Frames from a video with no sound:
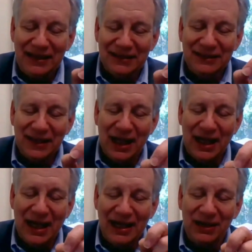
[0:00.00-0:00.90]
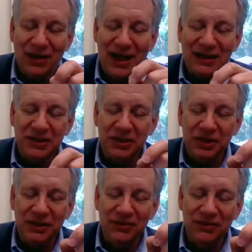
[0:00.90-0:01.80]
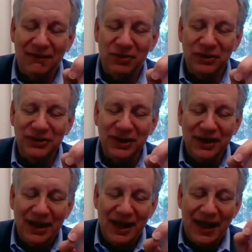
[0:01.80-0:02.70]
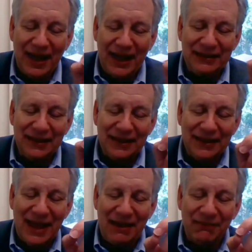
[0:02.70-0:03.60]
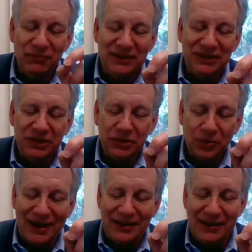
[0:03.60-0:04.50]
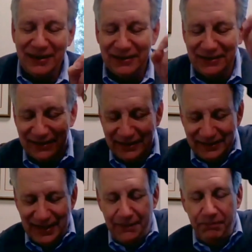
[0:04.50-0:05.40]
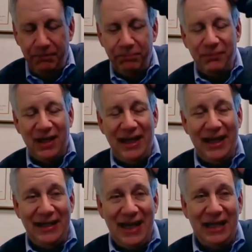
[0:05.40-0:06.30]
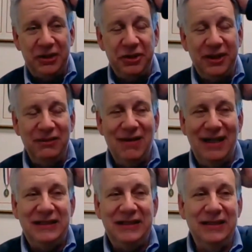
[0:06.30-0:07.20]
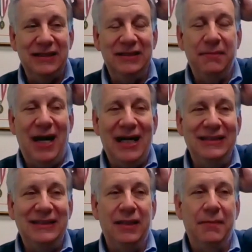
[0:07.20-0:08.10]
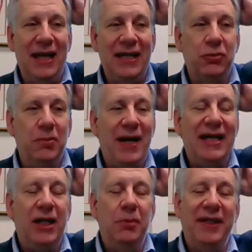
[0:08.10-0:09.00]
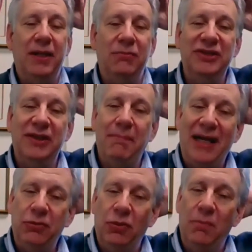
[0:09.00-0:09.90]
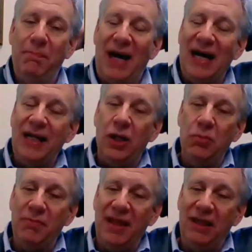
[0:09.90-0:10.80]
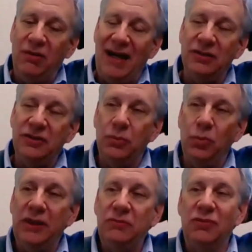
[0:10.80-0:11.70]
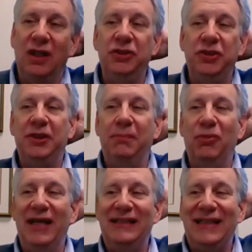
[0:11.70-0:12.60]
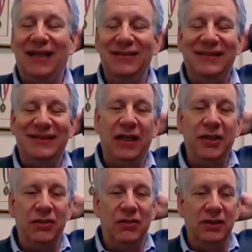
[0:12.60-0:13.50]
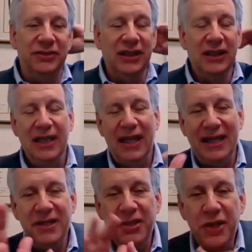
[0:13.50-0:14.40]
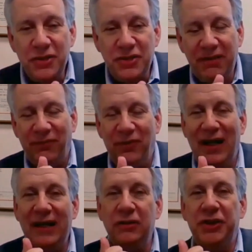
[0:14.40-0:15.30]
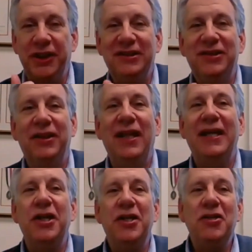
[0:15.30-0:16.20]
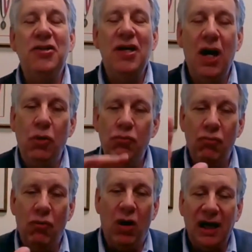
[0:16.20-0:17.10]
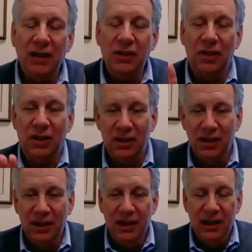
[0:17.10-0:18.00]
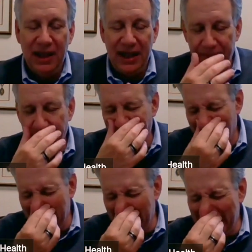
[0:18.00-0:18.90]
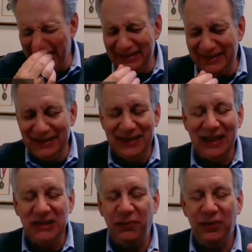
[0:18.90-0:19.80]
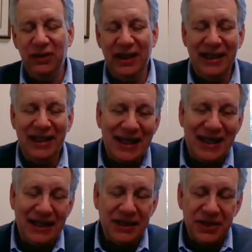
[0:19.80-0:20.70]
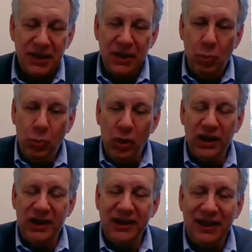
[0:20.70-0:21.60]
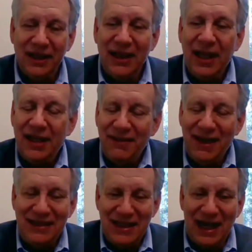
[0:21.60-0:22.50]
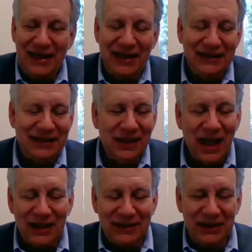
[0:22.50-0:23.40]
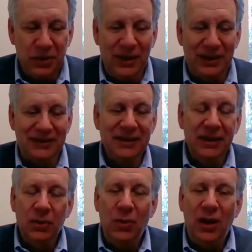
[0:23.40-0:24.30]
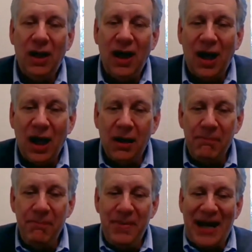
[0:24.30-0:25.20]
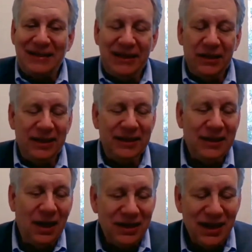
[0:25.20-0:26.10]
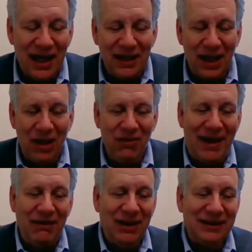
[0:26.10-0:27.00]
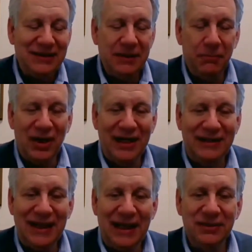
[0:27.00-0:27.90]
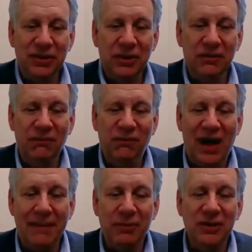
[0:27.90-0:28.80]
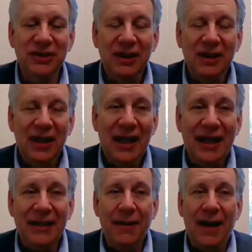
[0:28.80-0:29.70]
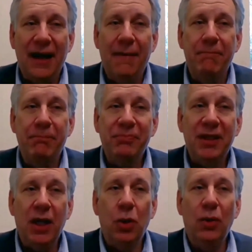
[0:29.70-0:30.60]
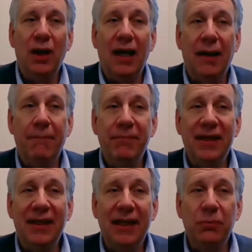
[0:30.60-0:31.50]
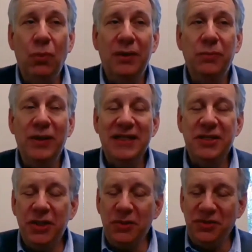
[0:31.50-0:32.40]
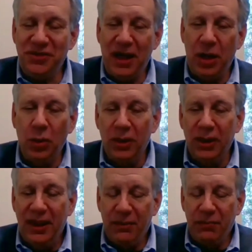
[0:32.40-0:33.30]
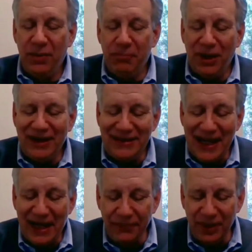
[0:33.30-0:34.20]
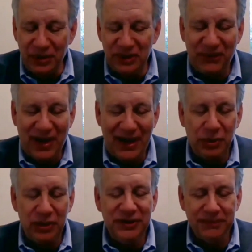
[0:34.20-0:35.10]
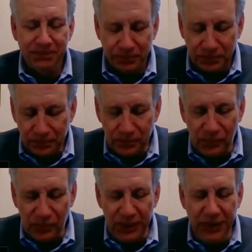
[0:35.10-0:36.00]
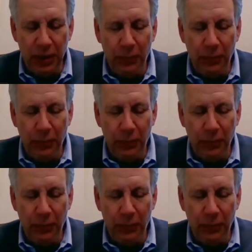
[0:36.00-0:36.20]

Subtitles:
saw higher oxygen levels, and that was threatening to them and actually led to the demise of the microbiome. And it was the microbiome that allowed the wood roach to break down cellulose and use it for energy, so they could no longer successfully eat wood, and they died as a consequence. Well, our bacteria in our gut allow us to break down certain fibers, and and when we do so, and we break down those fibers, we